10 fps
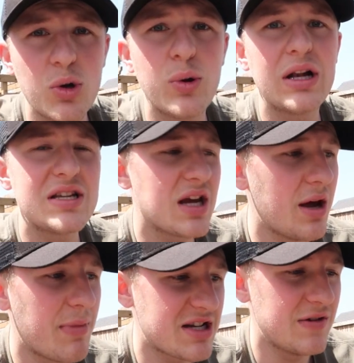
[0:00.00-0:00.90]
want to quickly
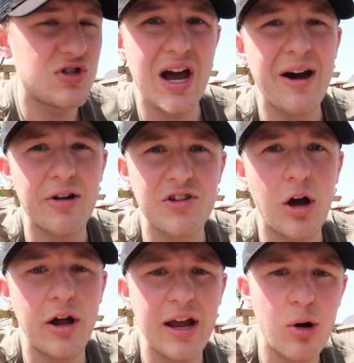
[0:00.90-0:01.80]
say a massive shout out to
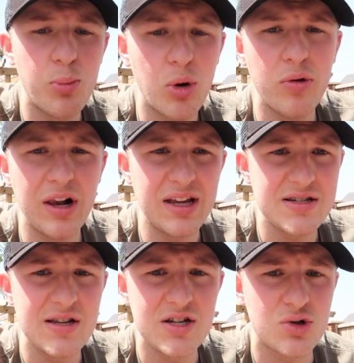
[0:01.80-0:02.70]
Iron Help. Put all the
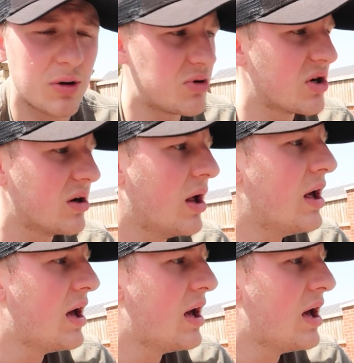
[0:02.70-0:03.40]
links in the description.